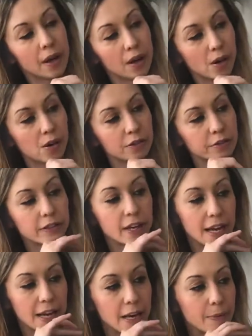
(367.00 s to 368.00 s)
of
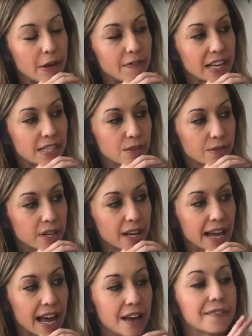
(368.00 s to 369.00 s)
a vessel that I
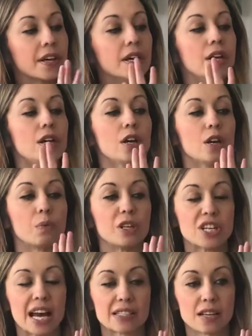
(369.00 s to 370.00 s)
have which
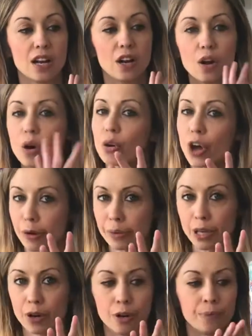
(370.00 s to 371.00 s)
has a lot
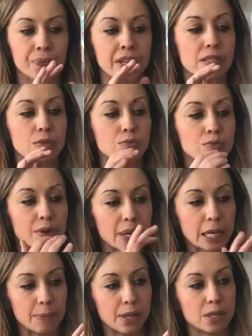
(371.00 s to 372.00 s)
going on. It's
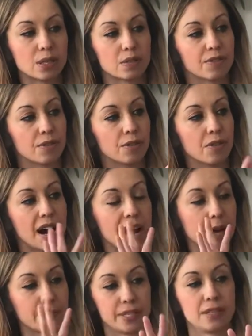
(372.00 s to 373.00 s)
really beautiful, I
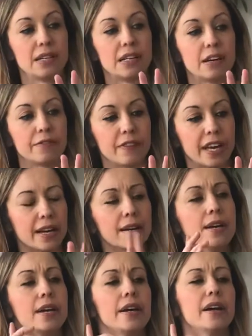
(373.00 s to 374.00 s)
absolutely love it.
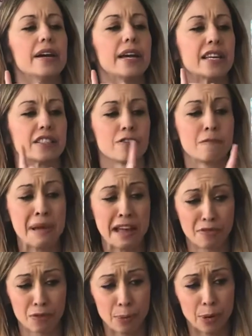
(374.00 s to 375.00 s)
It's from
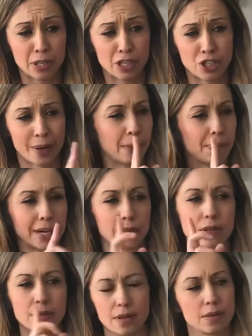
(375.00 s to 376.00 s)
Anthropology, but
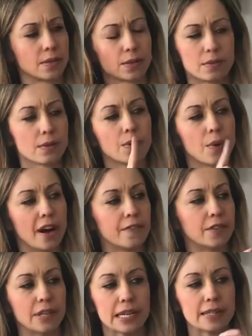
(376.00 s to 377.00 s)
it's quite a
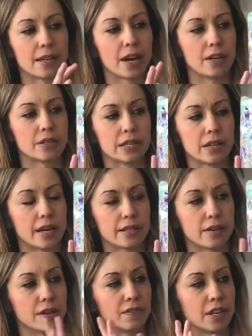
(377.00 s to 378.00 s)
few years ago, so I
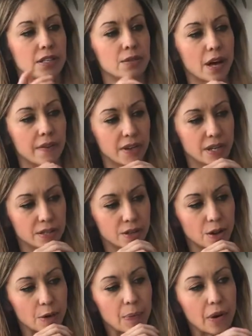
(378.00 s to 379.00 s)
don't know if they still have it in
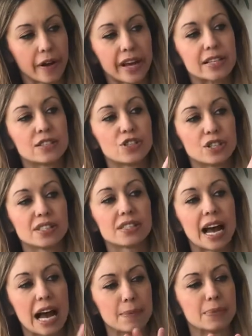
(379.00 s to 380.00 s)
stock, but it's just
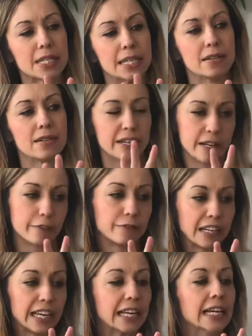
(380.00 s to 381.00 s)
absolutely
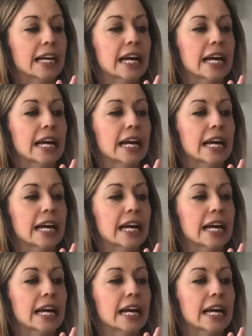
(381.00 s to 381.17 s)
lovely.